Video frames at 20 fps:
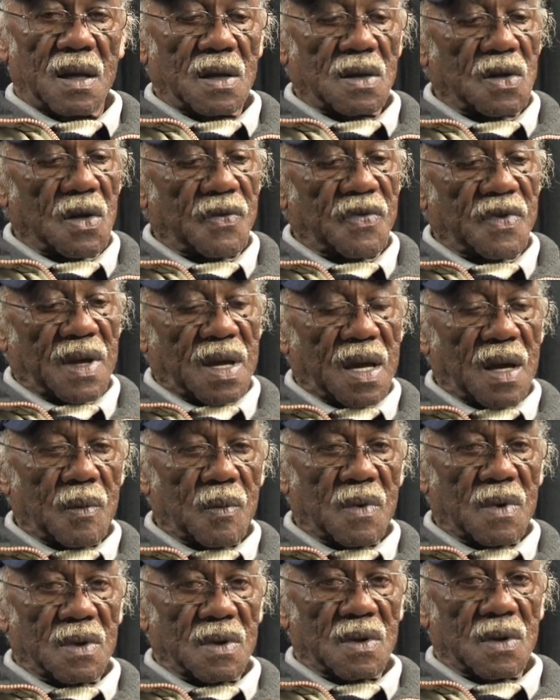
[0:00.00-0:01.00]
So if you
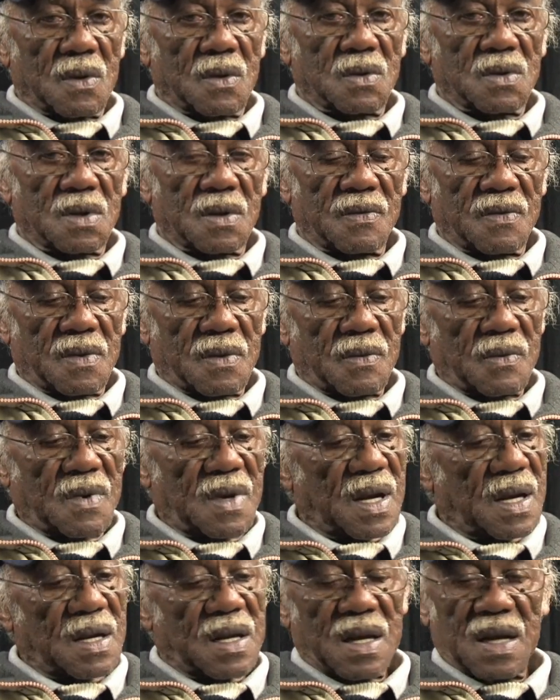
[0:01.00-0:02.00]
kept one of those and you
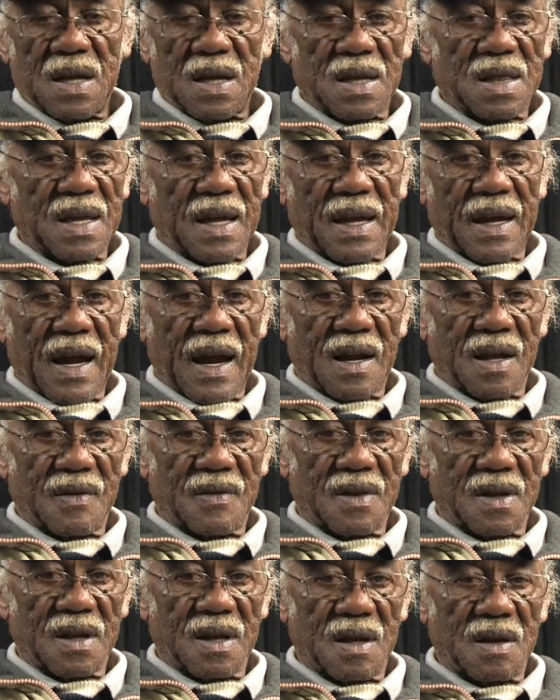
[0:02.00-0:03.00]
read anything out of
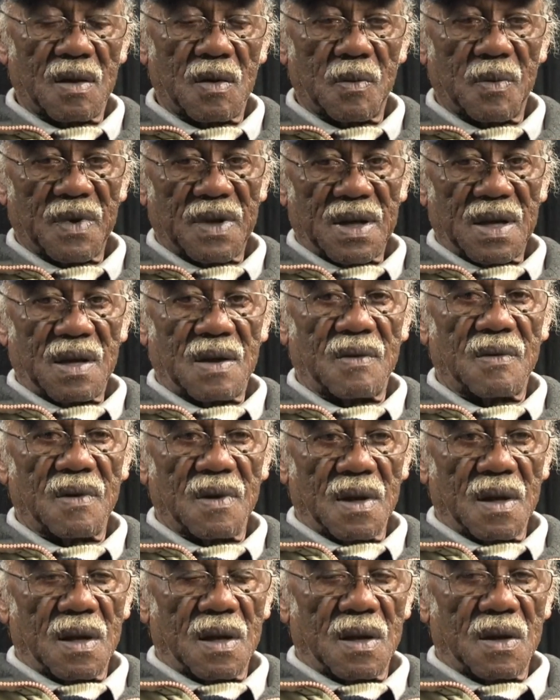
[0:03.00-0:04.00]
it and you believe,
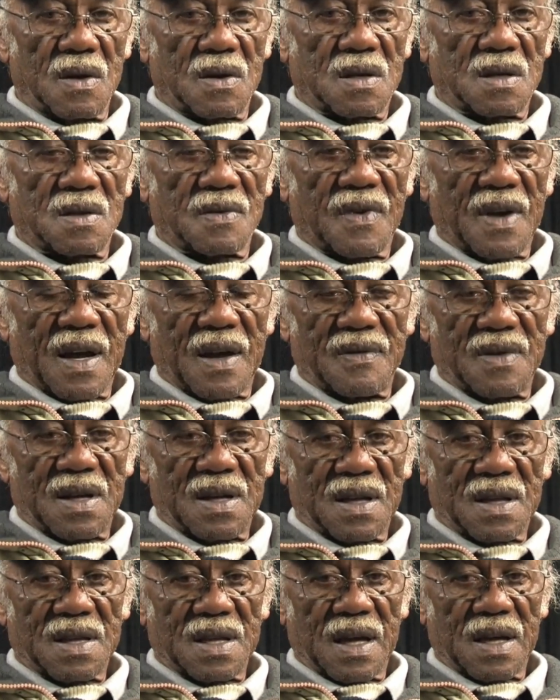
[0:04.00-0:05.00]
you can survive
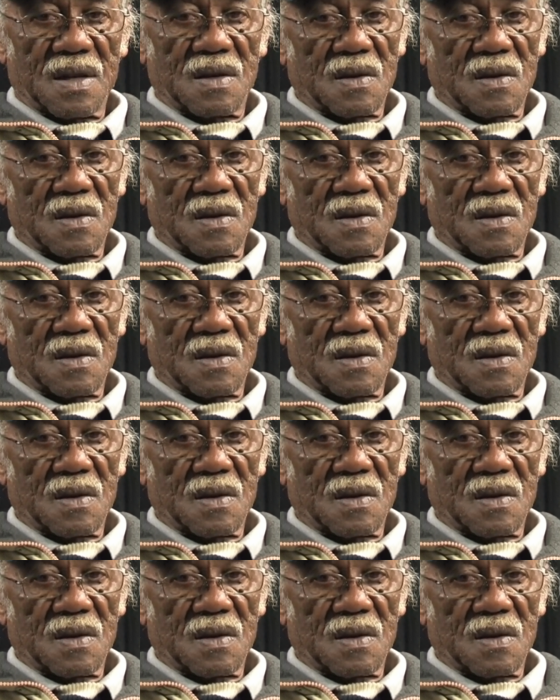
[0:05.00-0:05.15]
anything.